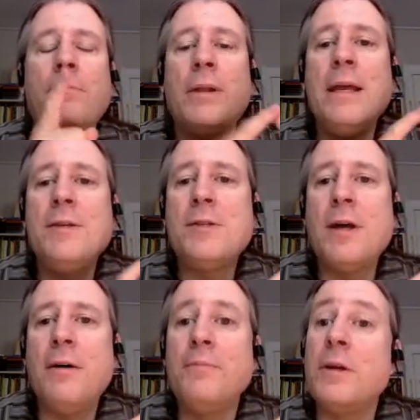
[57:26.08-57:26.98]
Please
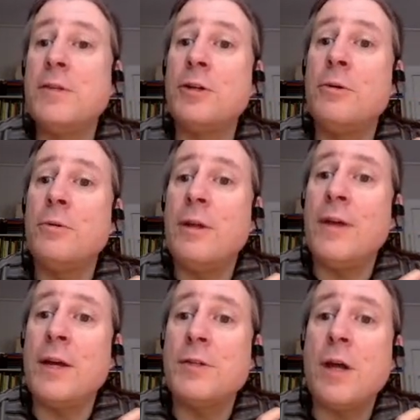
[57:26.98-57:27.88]
consider
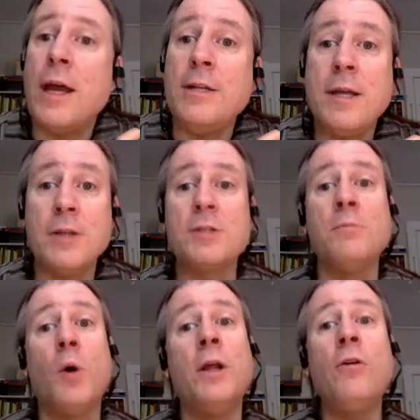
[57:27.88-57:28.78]
giving us a
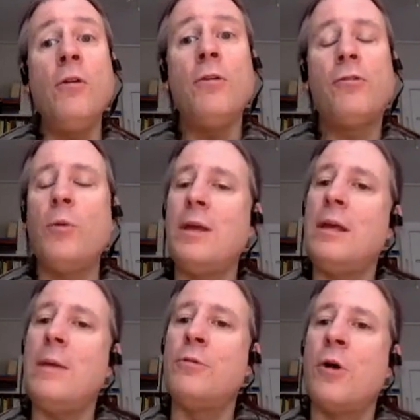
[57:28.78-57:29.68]
testimonial so we can
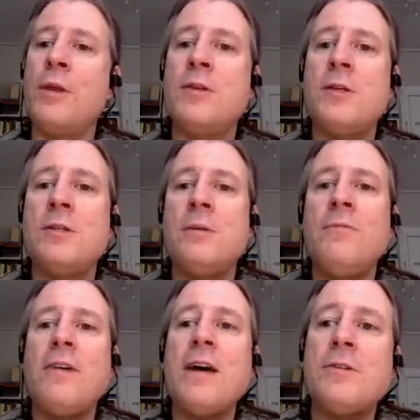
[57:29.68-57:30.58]
keep growing the
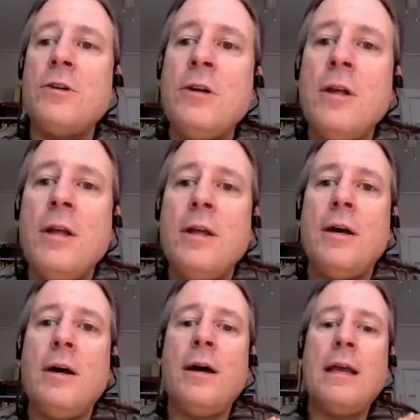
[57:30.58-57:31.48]
system faster,
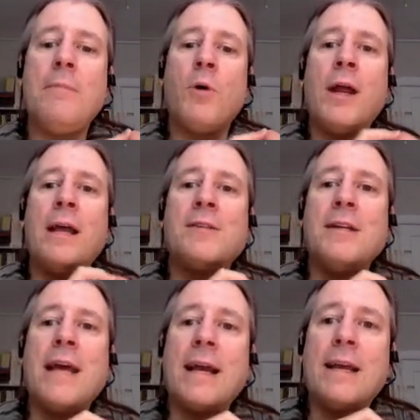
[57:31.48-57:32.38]
get more hands
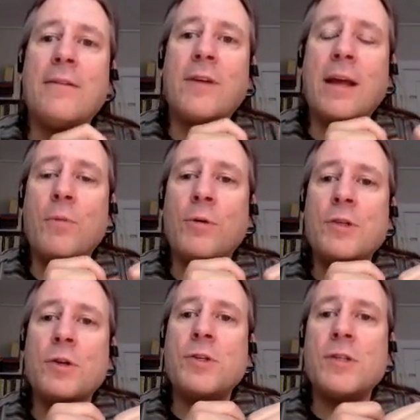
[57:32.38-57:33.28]
on deck, get more
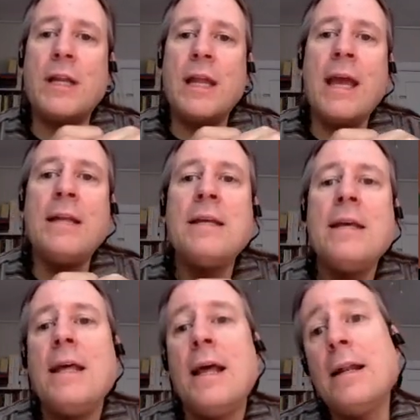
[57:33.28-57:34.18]
resources in hand,
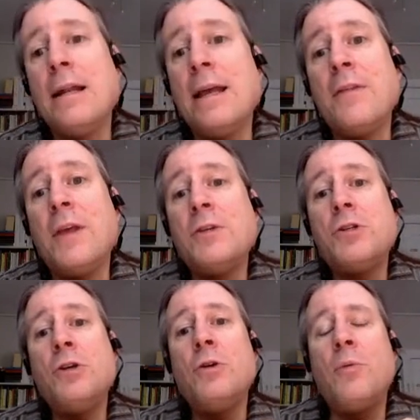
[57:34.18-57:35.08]
and get things
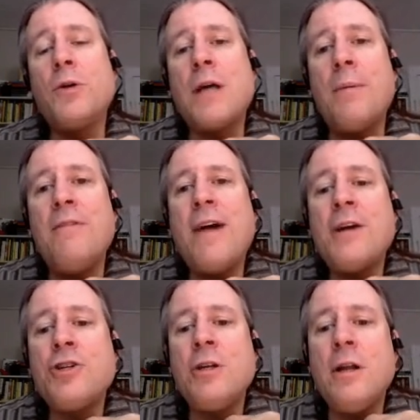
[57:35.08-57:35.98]
to you in a more timely
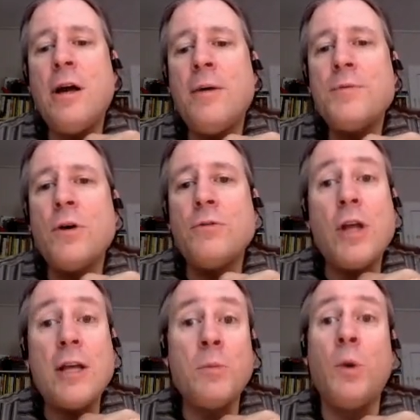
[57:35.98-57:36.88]
fashion. So
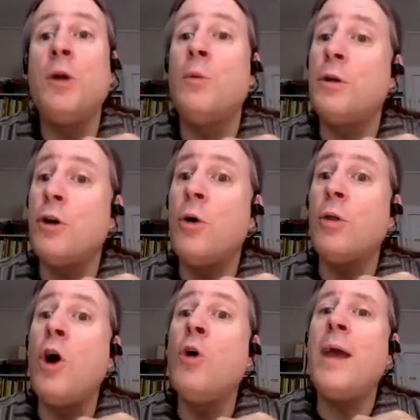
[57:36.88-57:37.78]
testimonial would go a
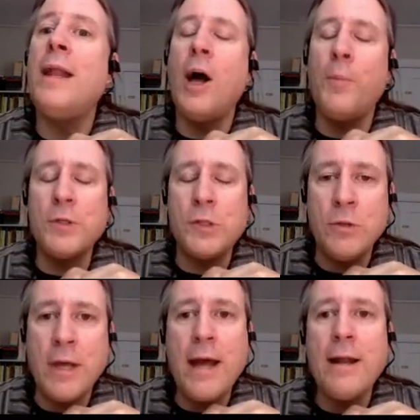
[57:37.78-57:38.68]
long way to help us
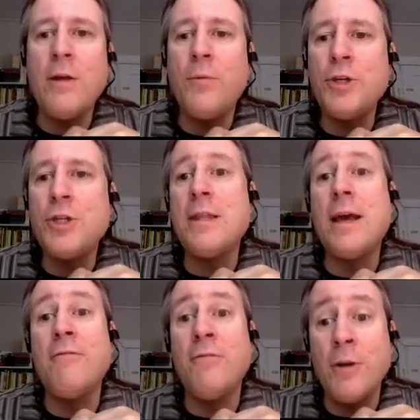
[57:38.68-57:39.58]
do that. I'd appreciate
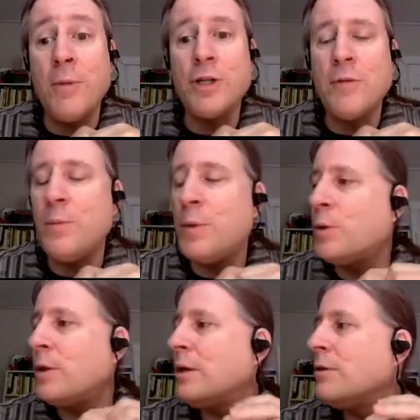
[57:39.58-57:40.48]
that very much if you'd be
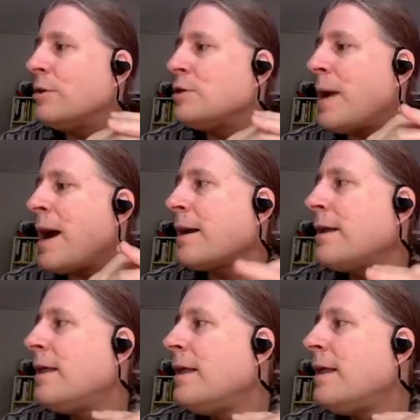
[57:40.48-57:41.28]
willing to reach back.